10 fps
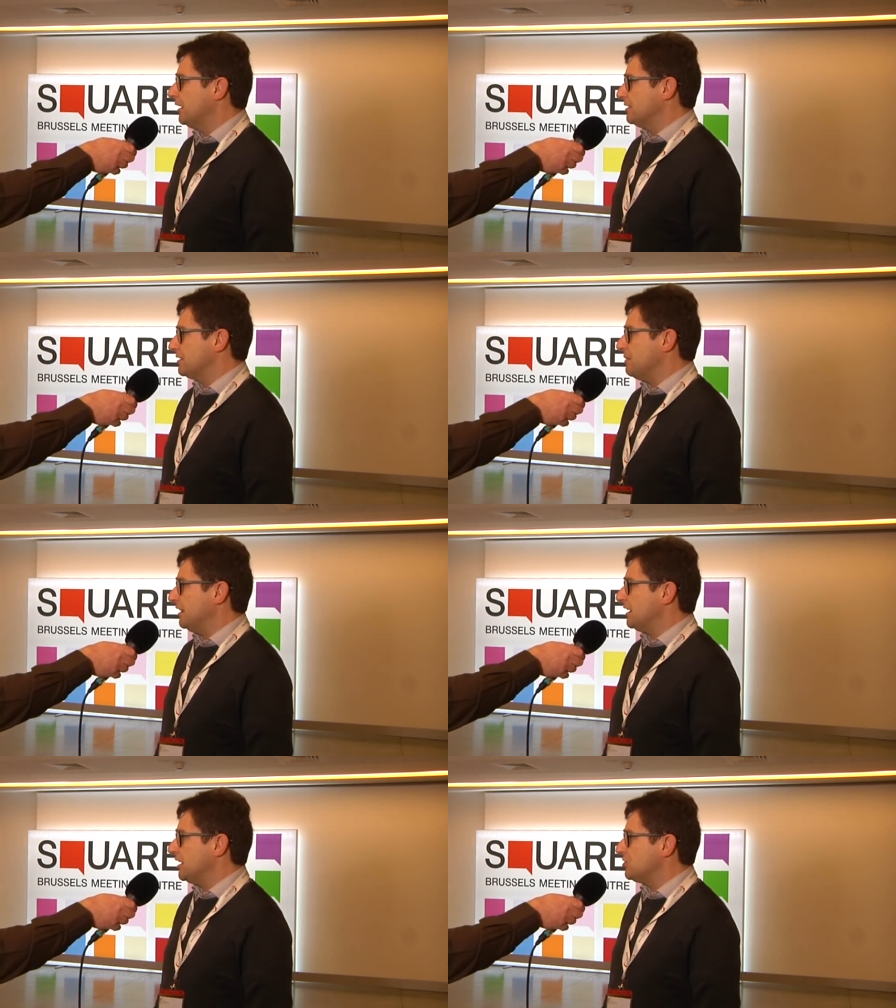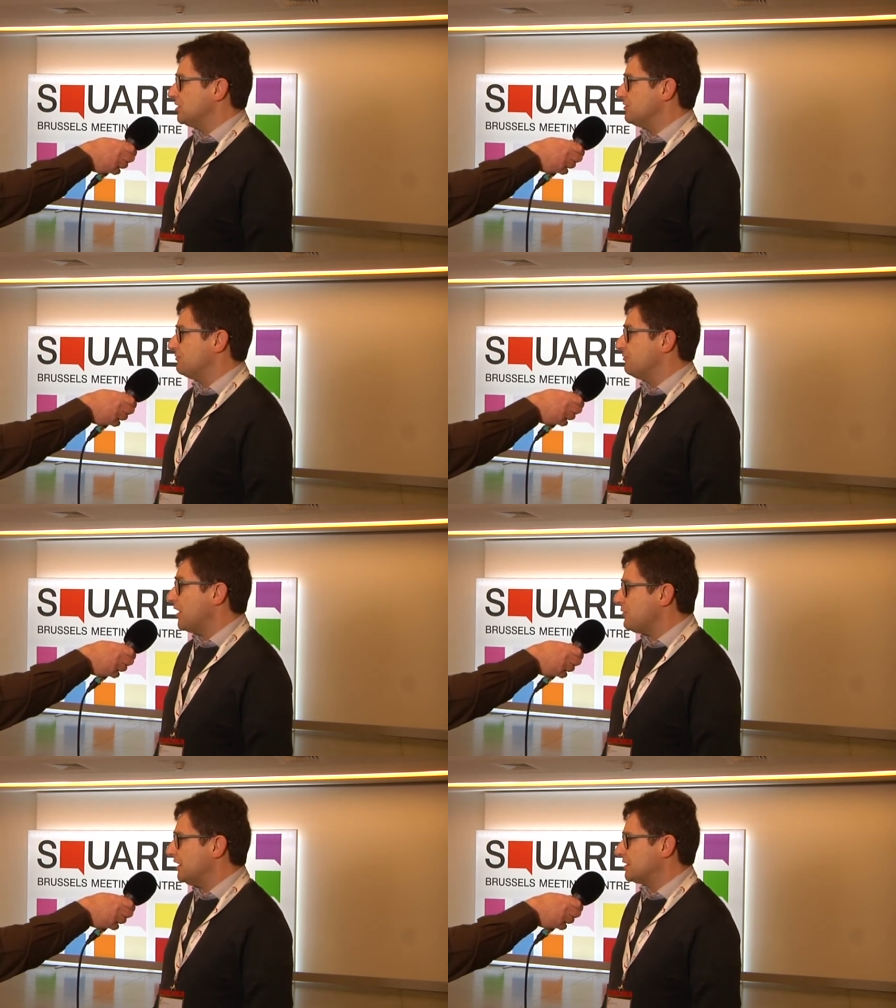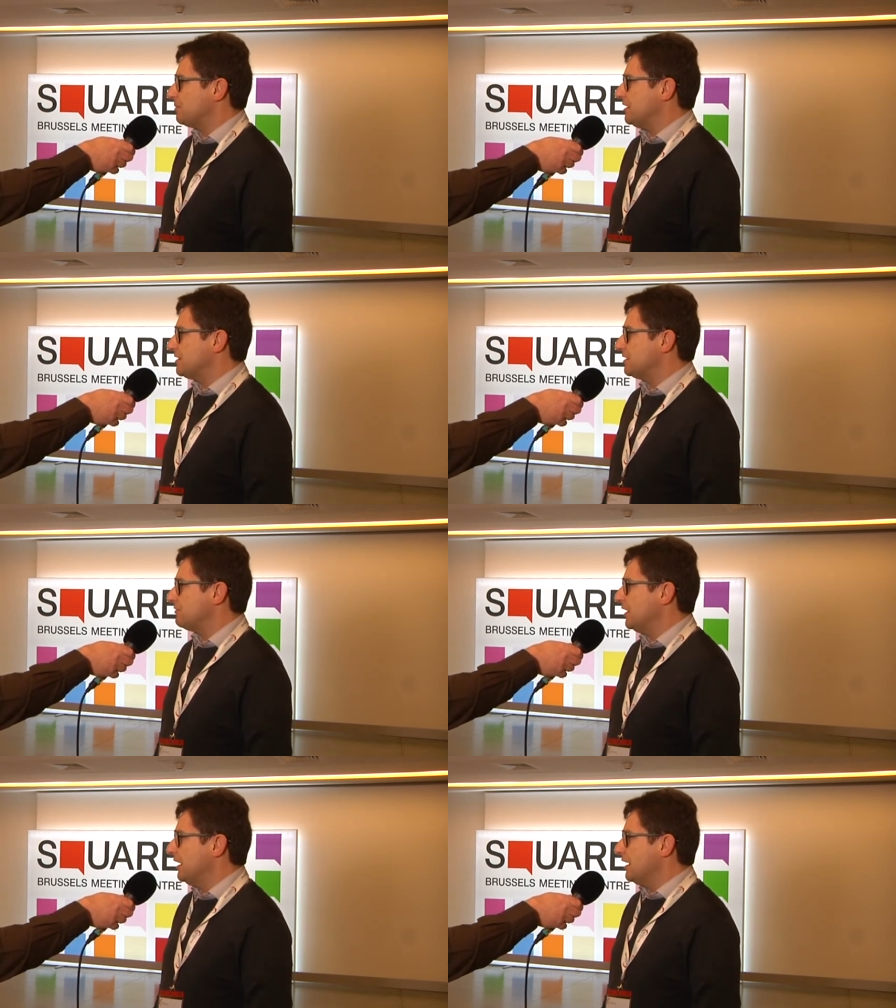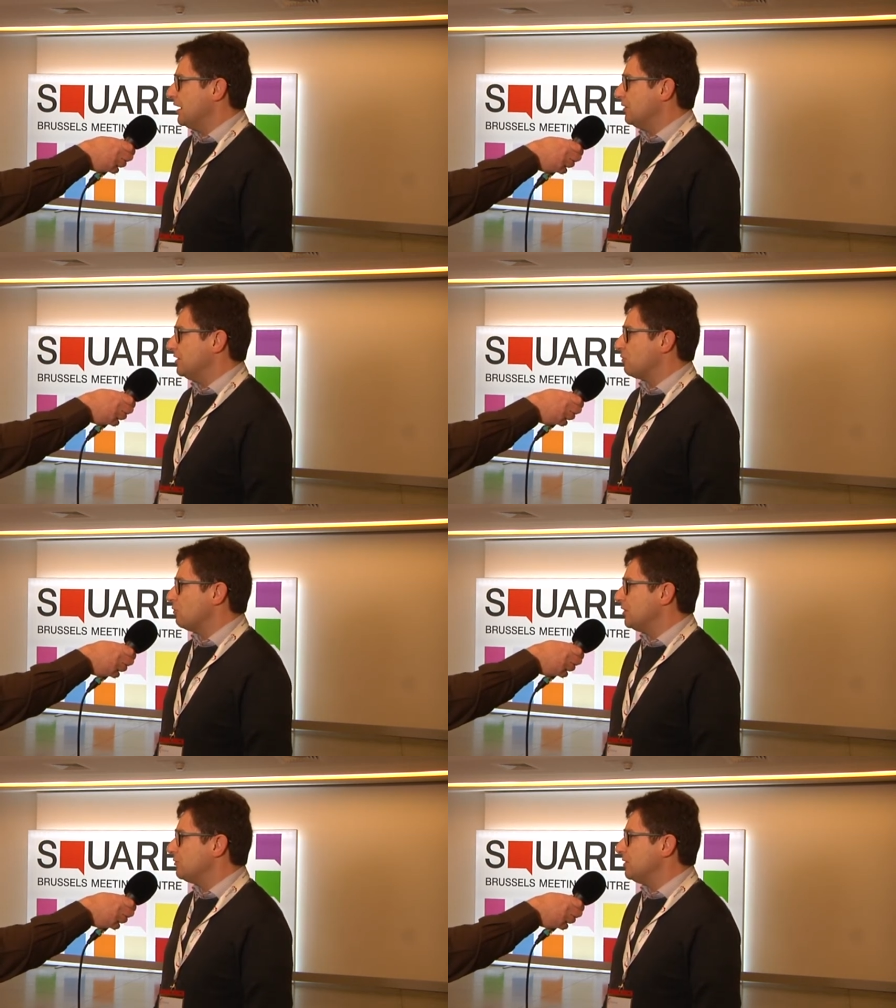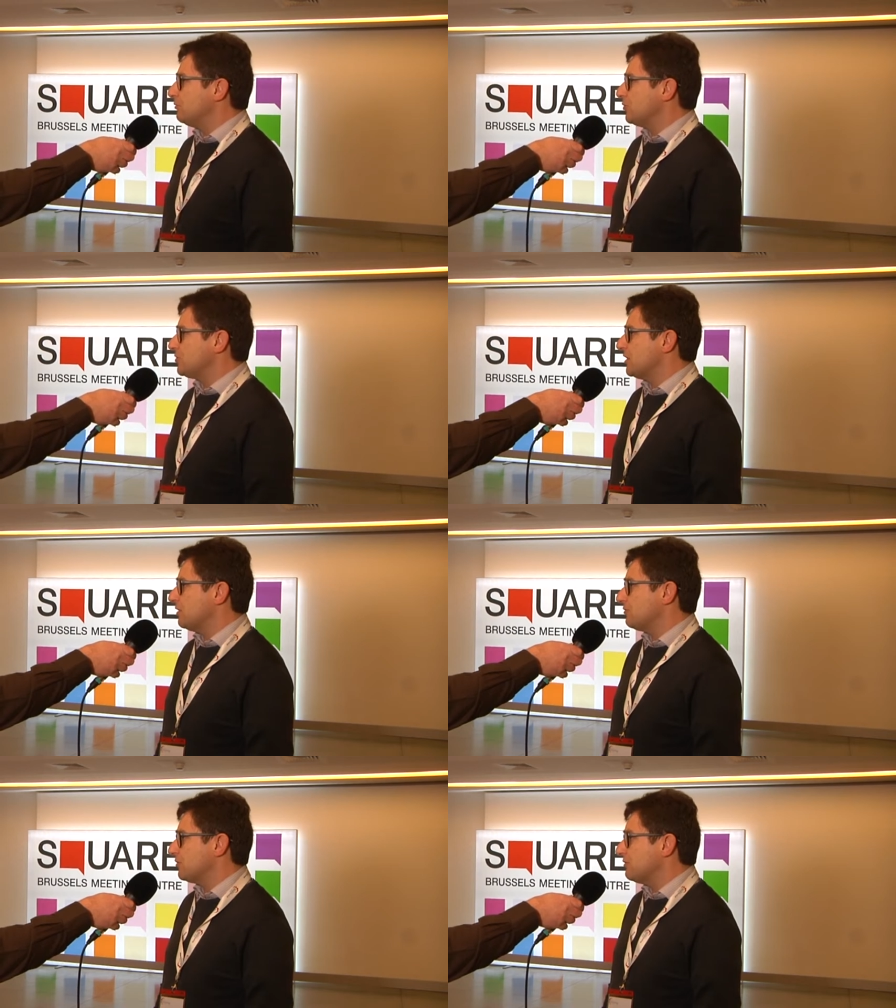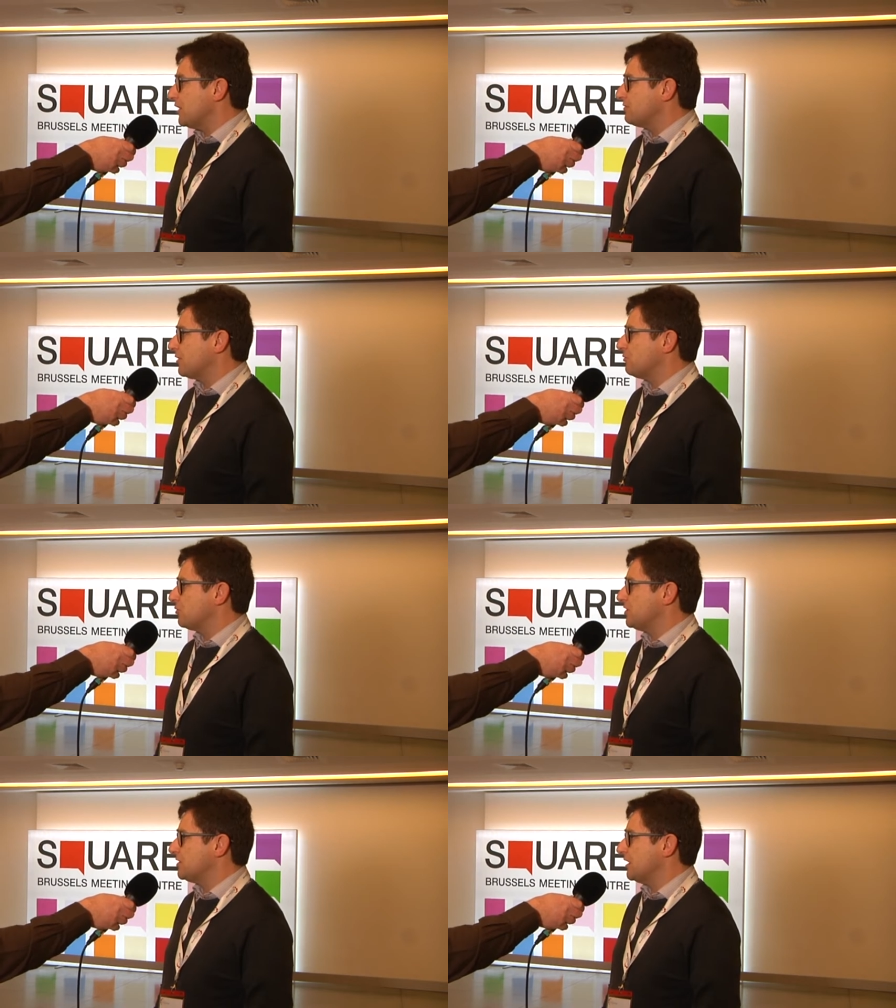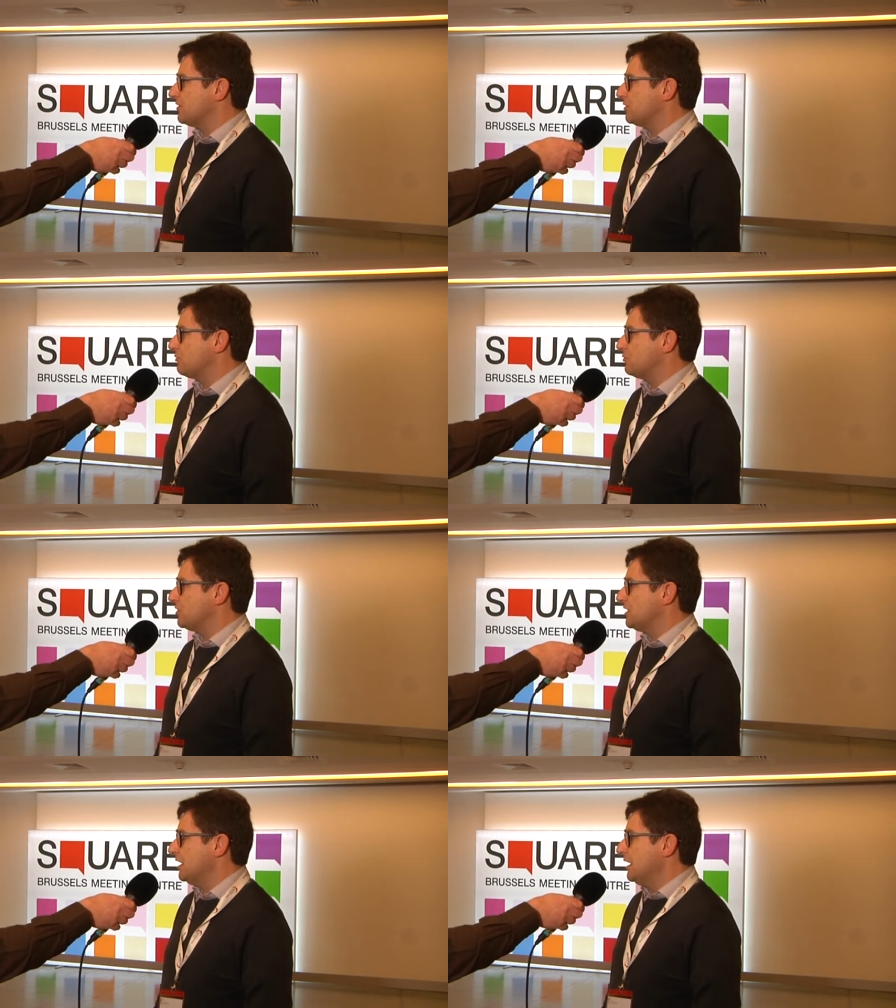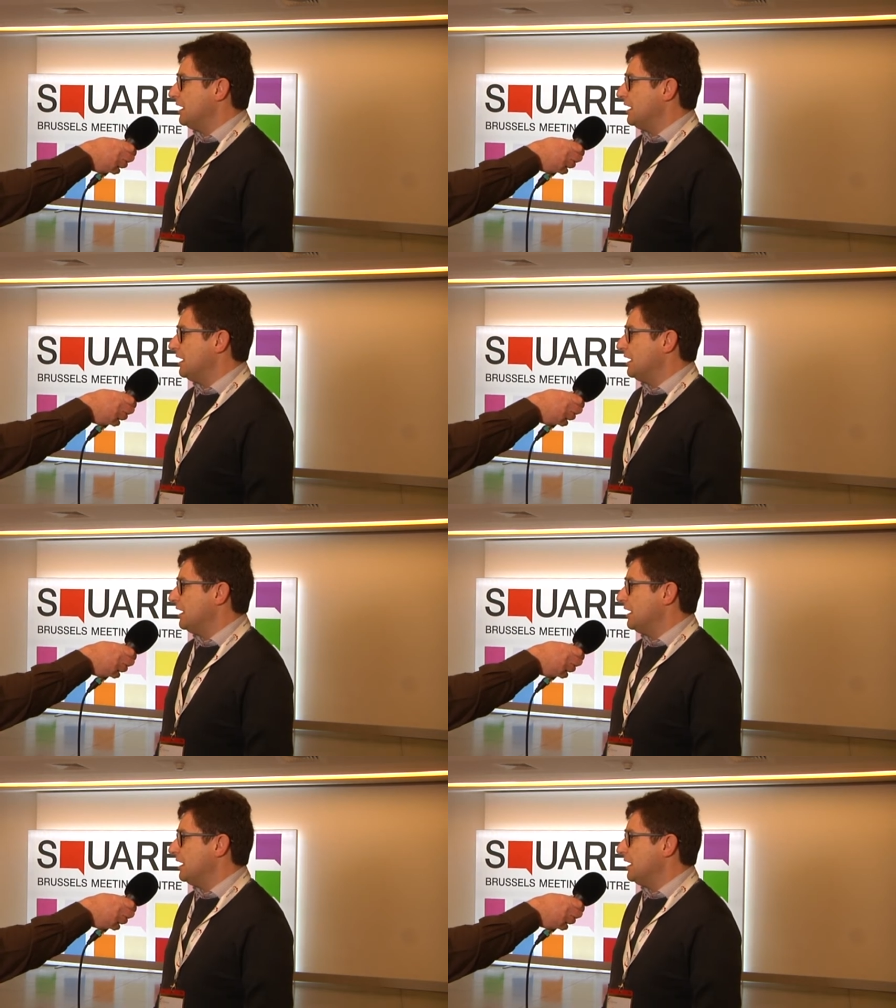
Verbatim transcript: This medication is very expensive and is only reimbursed now for advanced fibrosis and cirrhosis.